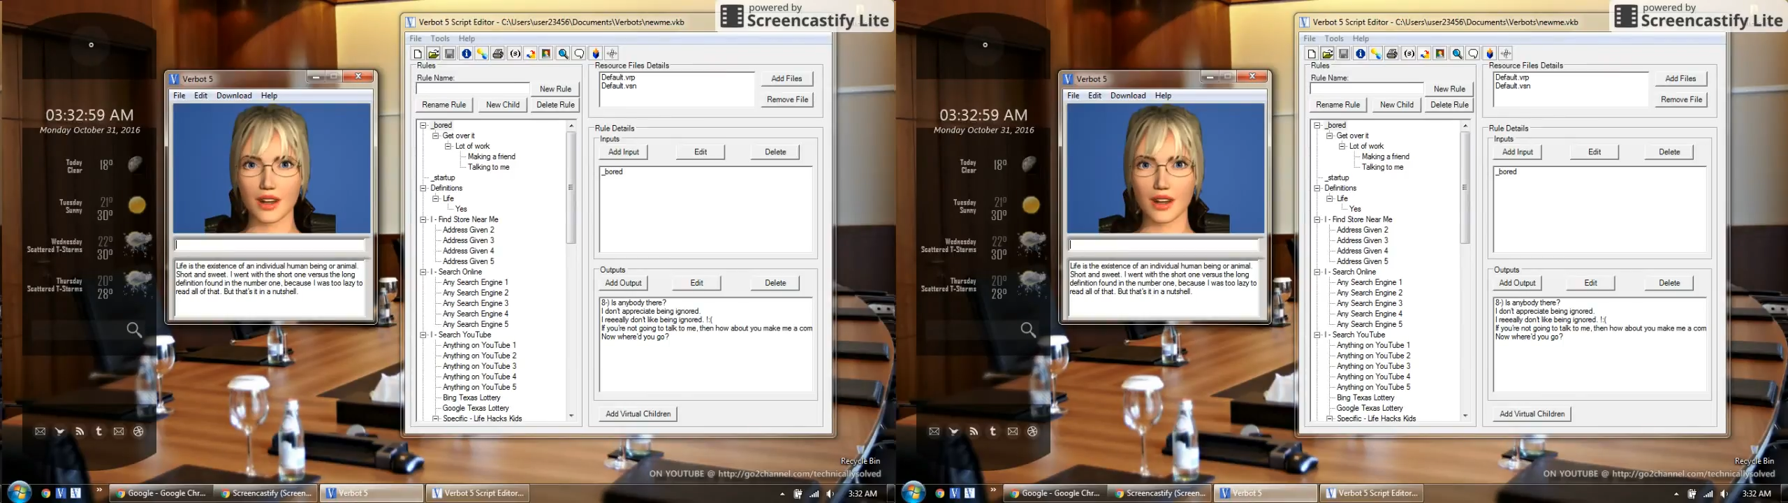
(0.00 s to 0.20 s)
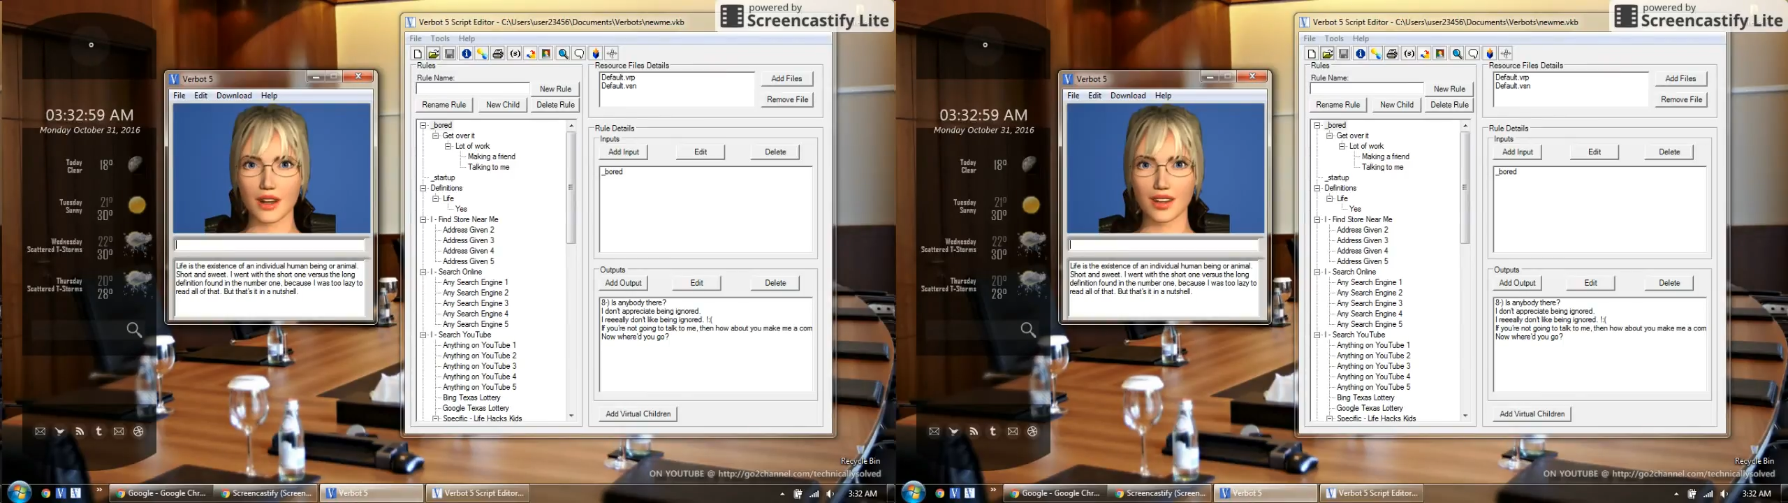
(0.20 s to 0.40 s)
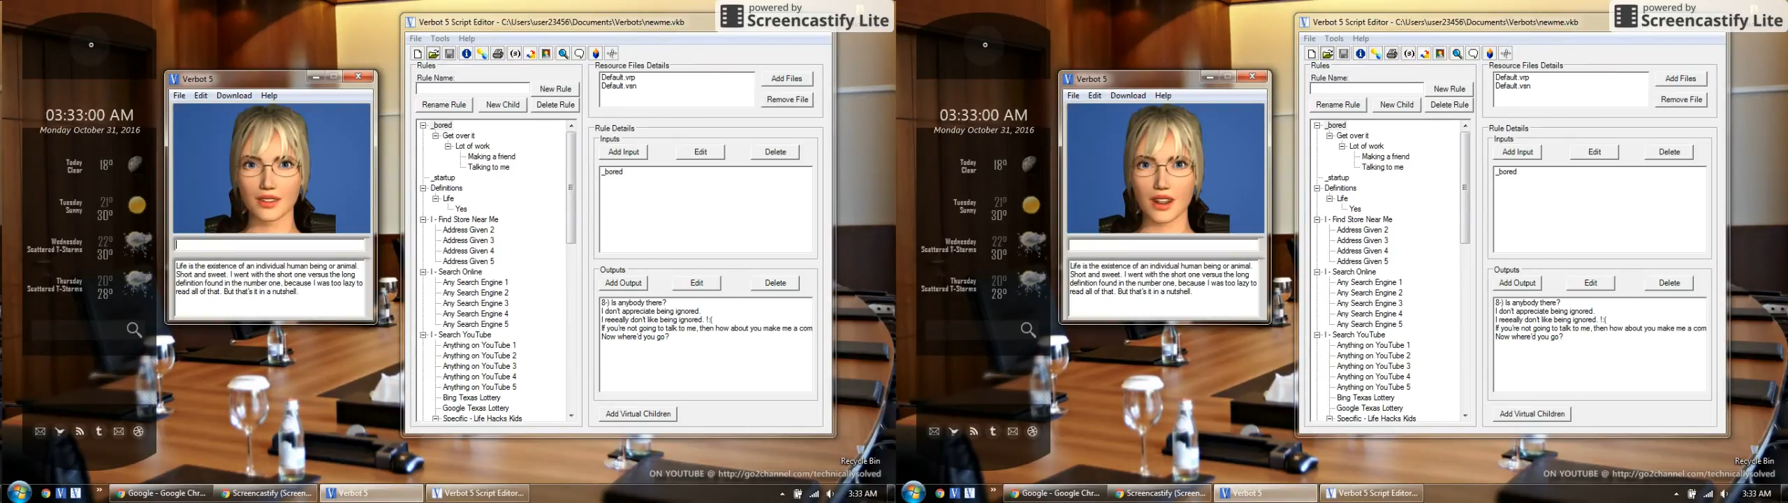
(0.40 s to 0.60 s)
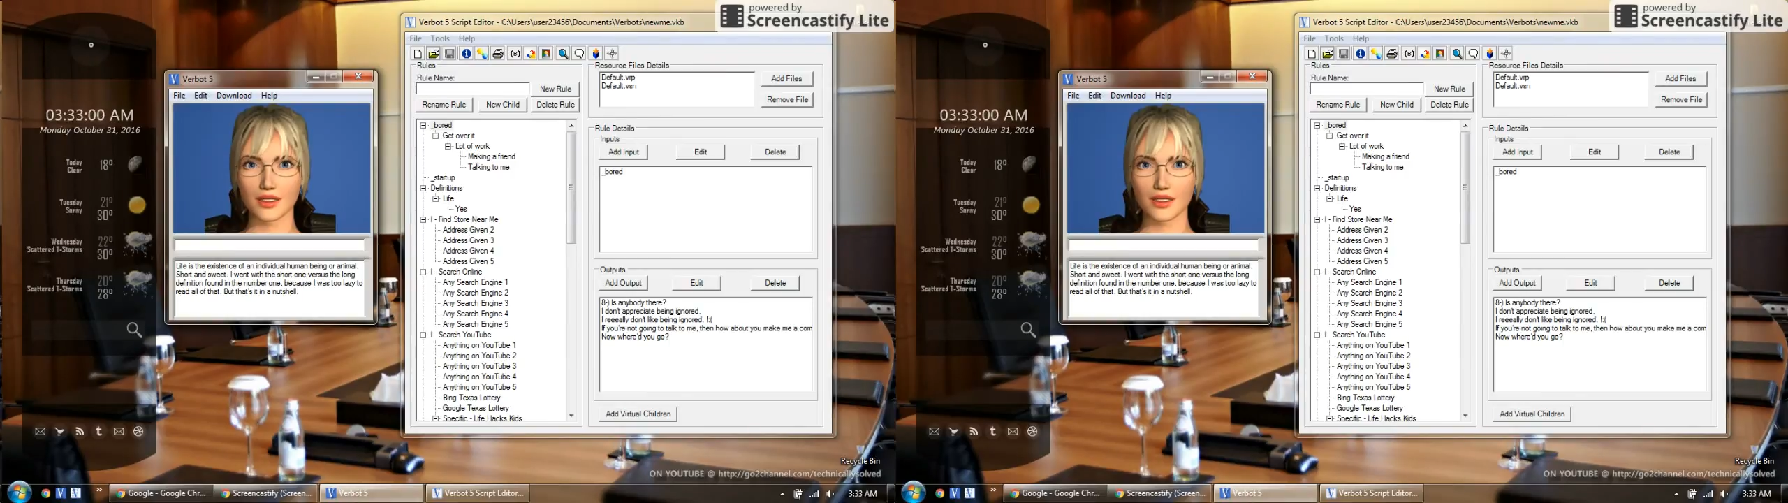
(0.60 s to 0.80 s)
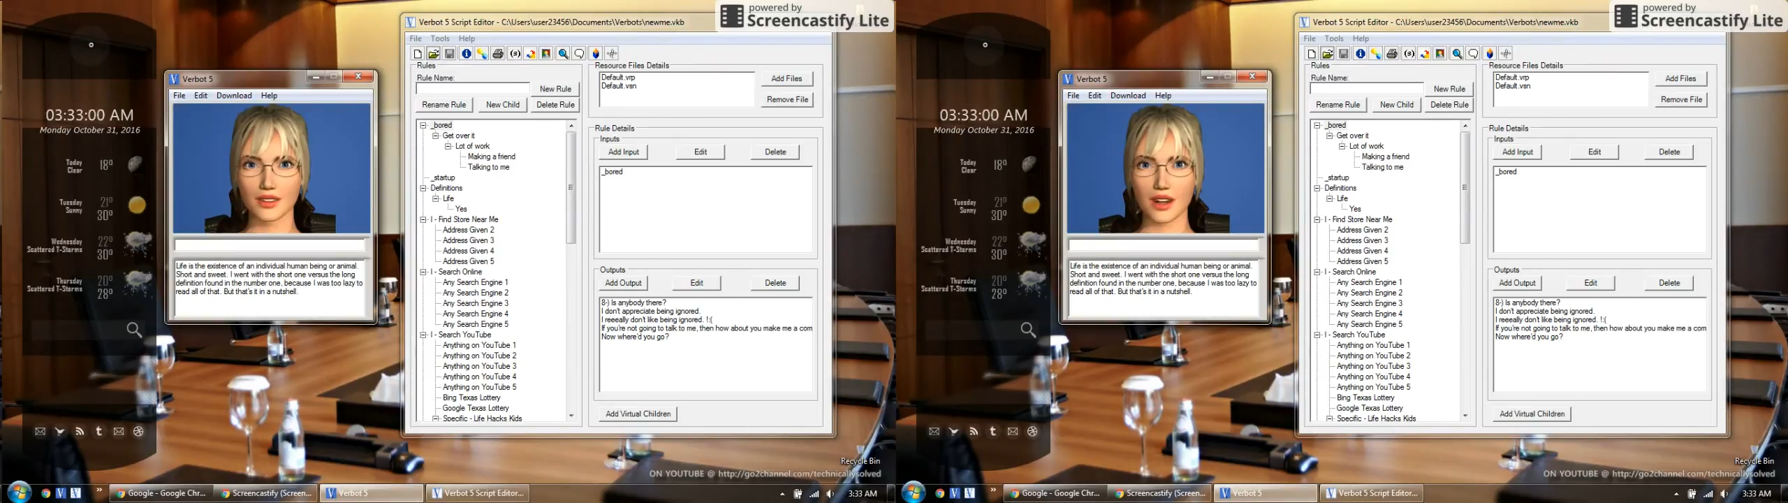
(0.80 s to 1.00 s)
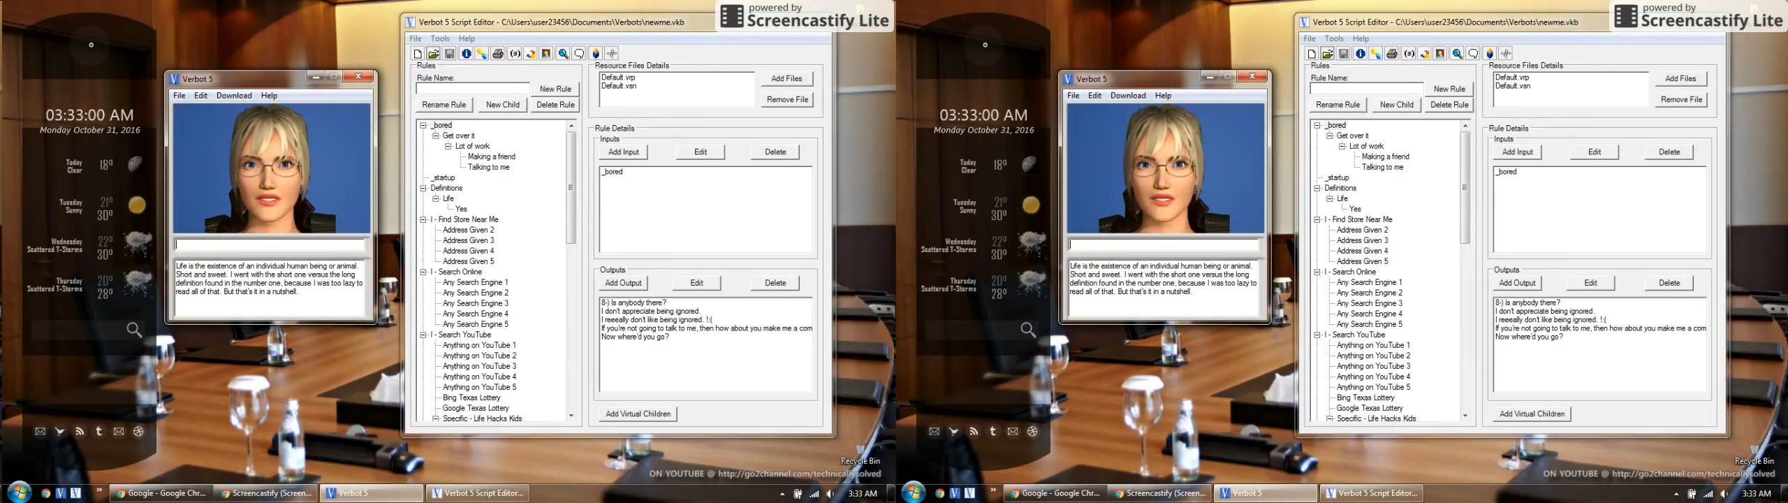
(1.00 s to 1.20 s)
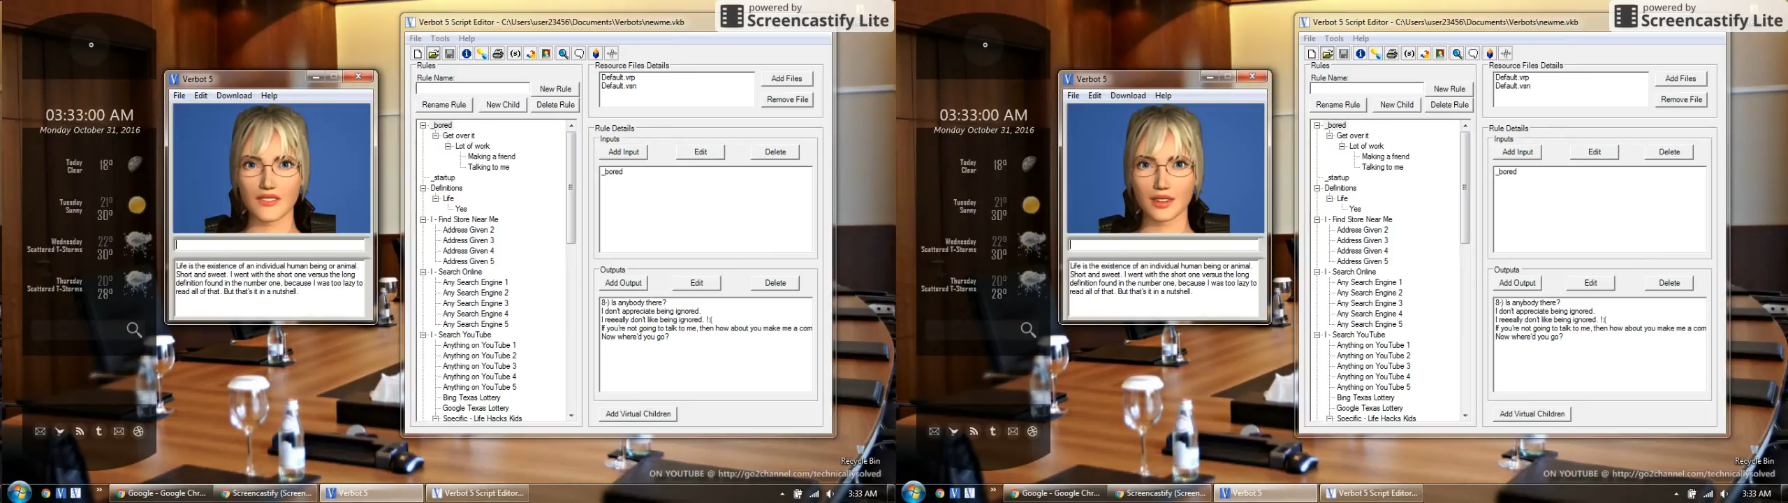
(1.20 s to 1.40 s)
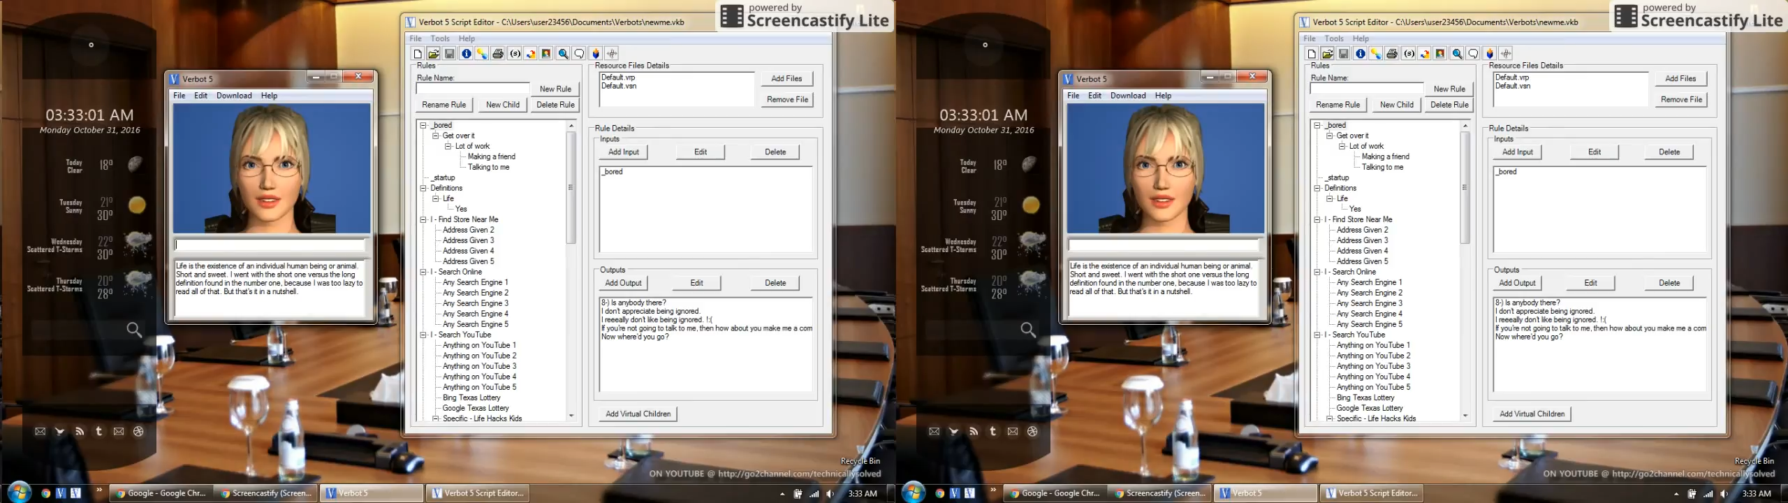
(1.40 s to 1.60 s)
I went with the short one
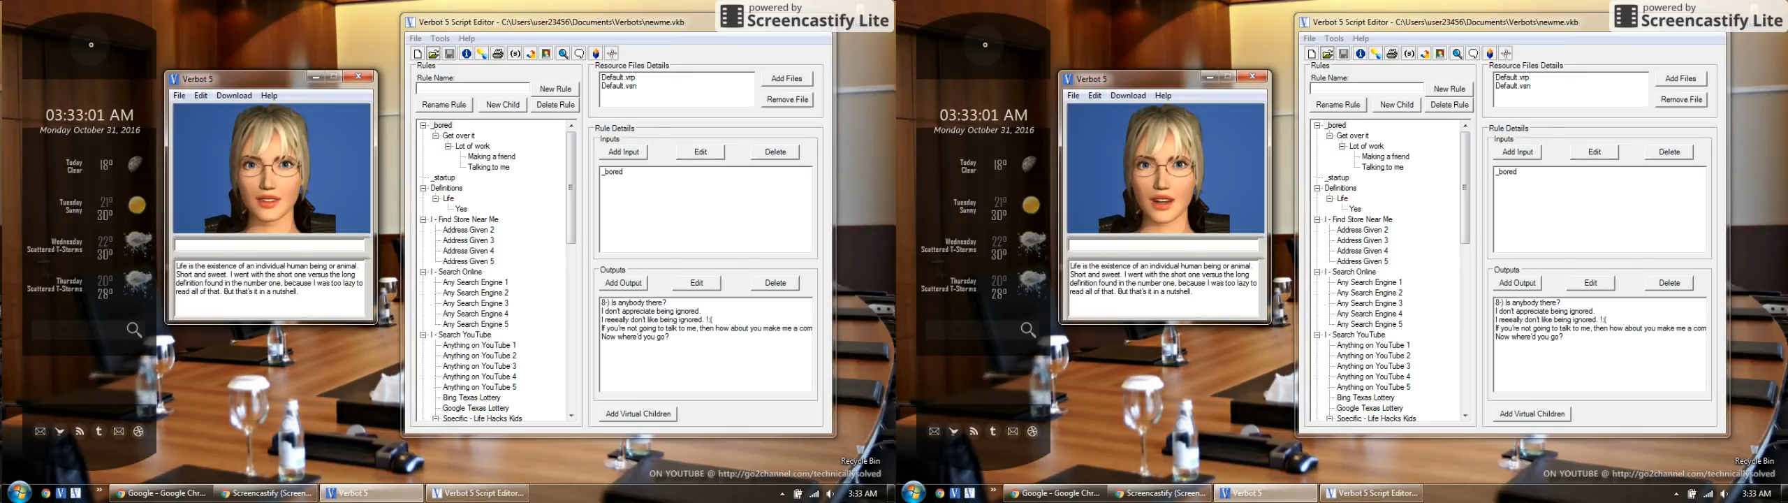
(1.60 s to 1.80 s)
versus